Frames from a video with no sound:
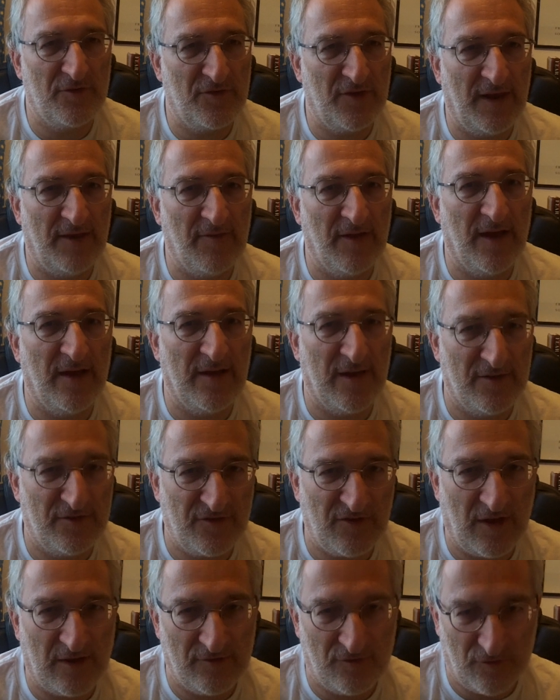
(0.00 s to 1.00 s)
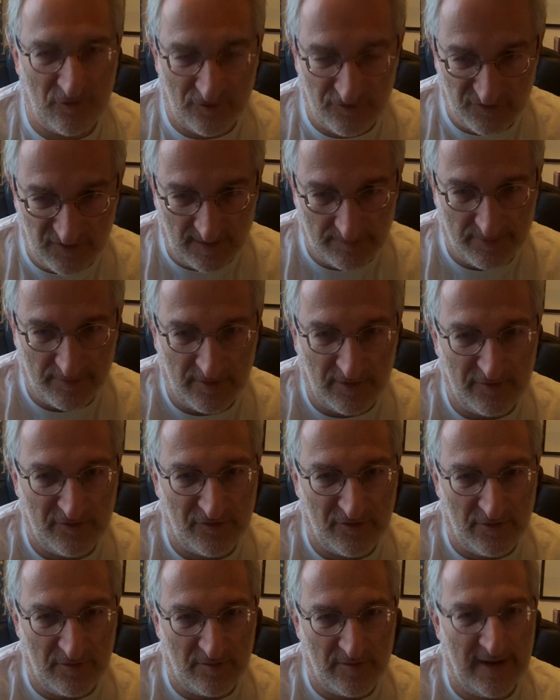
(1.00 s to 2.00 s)
receive it. And her son sort of
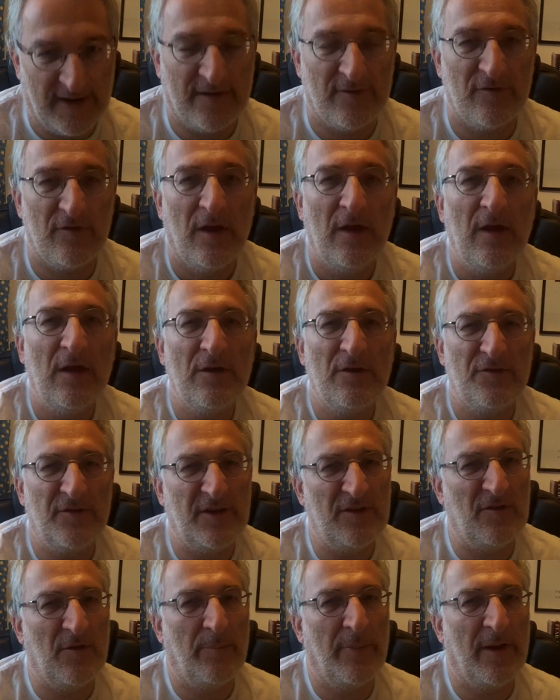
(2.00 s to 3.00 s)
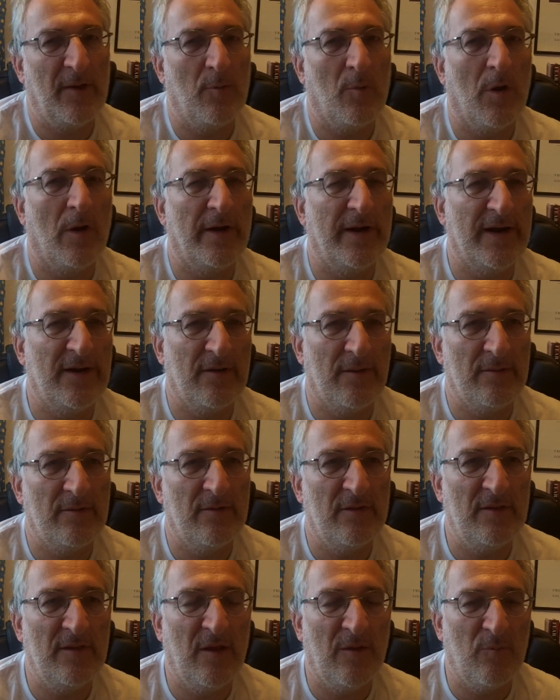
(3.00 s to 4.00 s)
chaperones her around because he's a bit worried
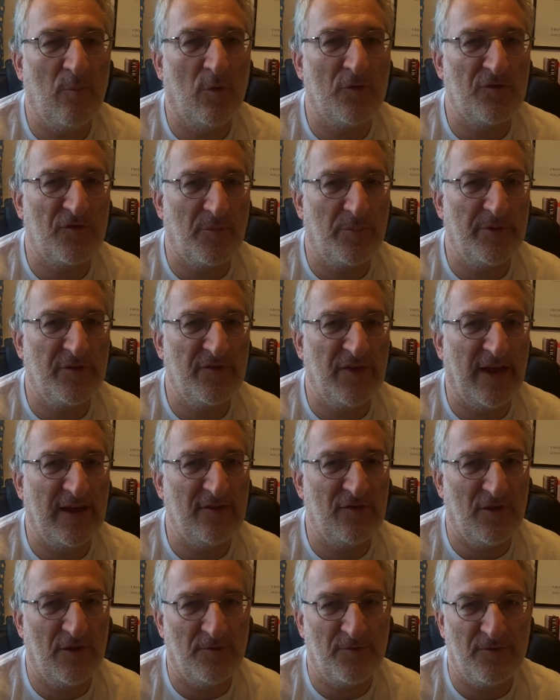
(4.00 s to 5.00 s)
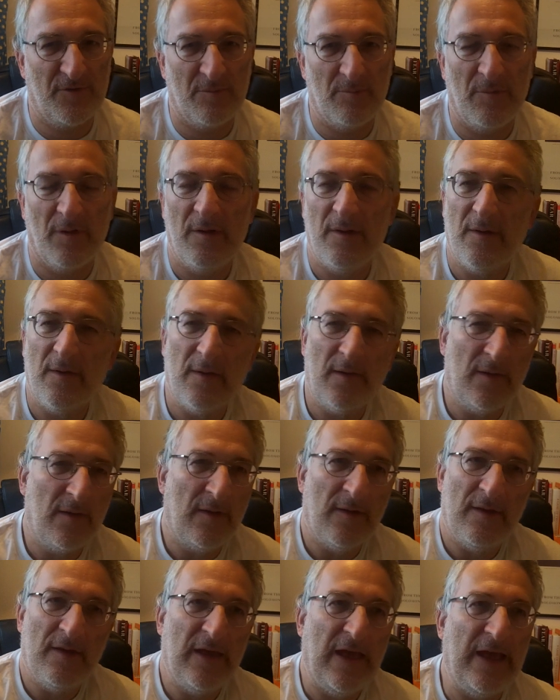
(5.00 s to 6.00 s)
and wants to protect her from
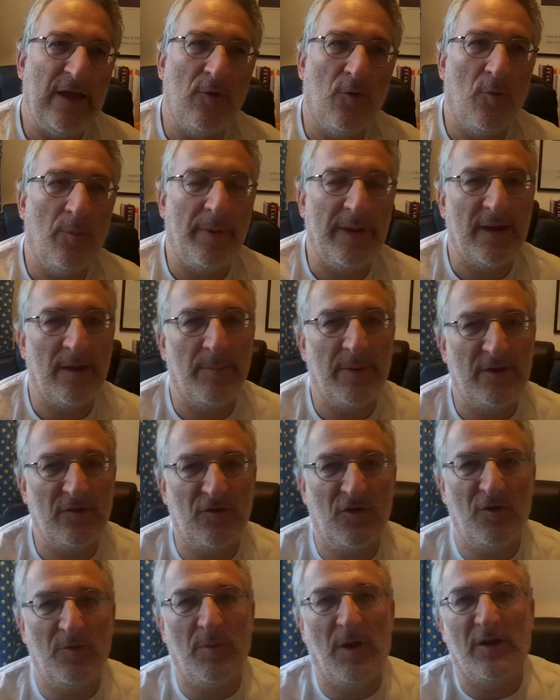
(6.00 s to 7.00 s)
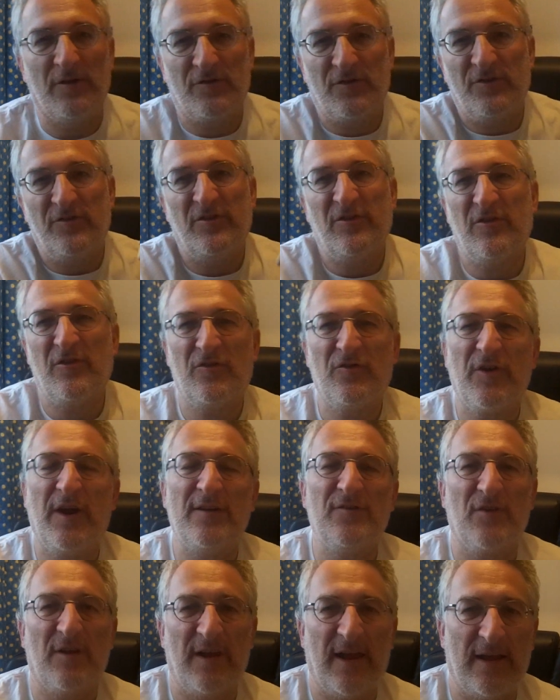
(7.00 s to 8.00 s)
it all being a bit too much, because it's a
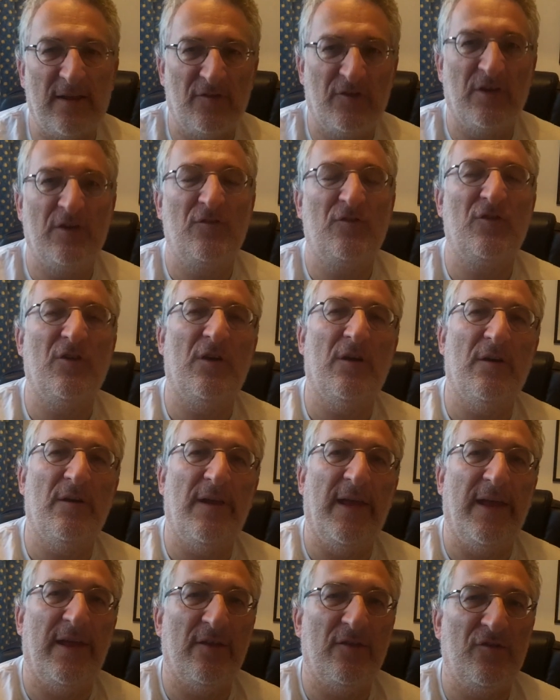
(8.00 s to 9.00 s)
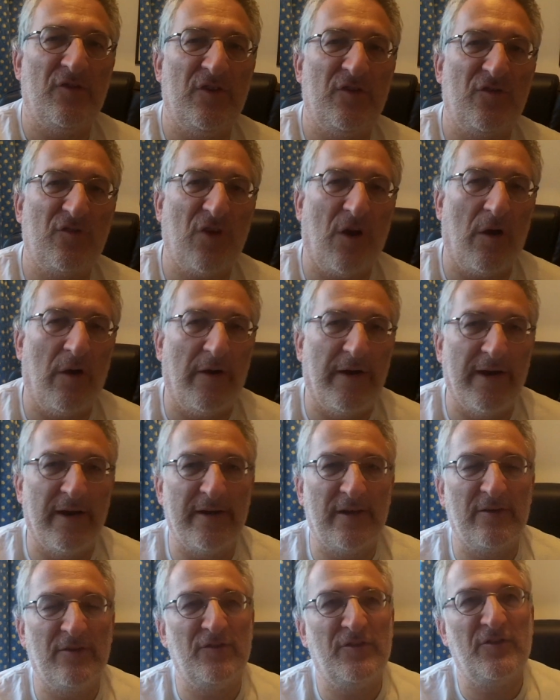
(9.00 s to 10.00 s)
transatlantic journey and she's
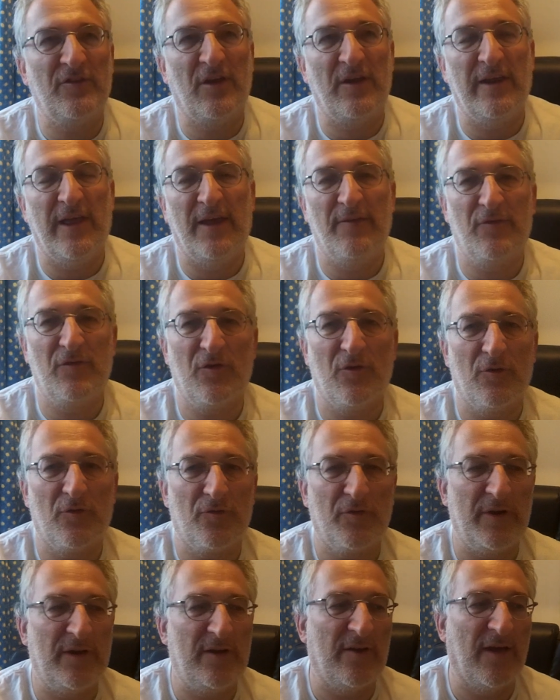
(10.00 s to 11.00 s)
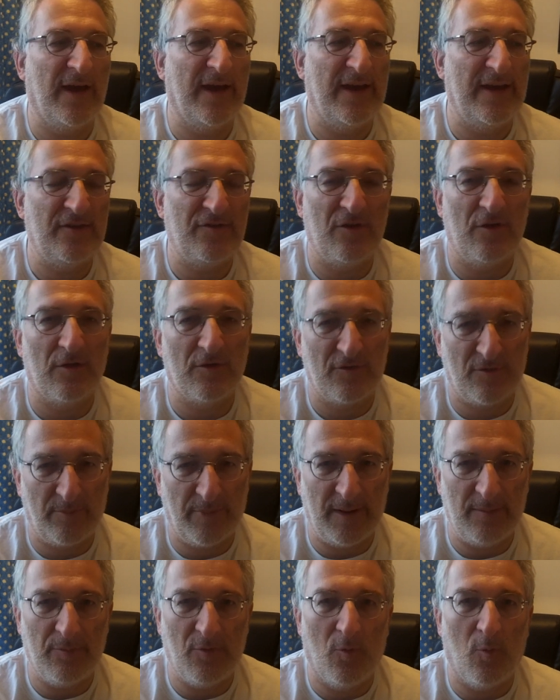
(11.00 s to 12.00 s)
tired and she's only there for 2 or 3 days and lots of
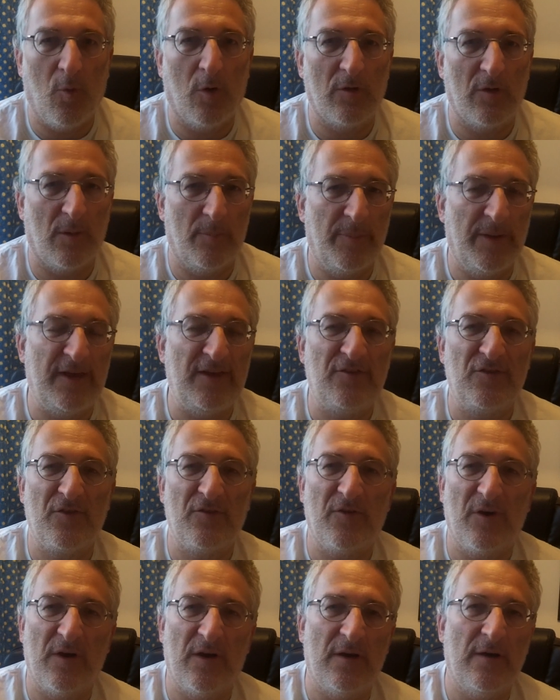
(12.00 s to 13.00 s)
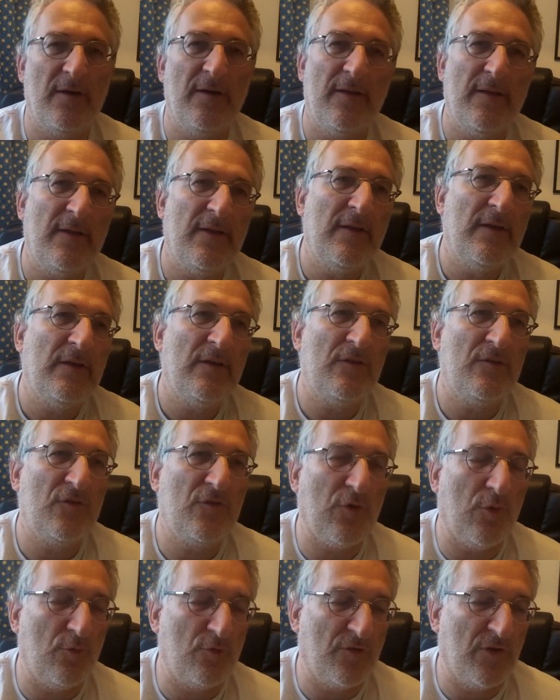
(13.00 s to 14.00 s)
people want a piece of her and
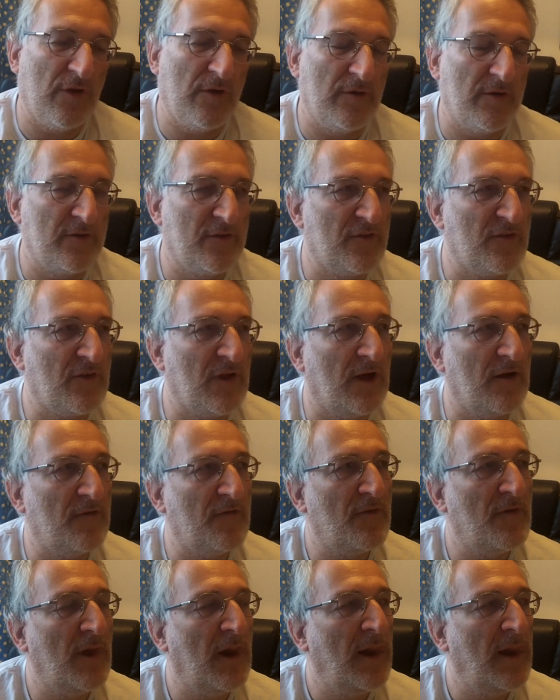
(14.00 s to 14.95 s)
talk to her and stuff.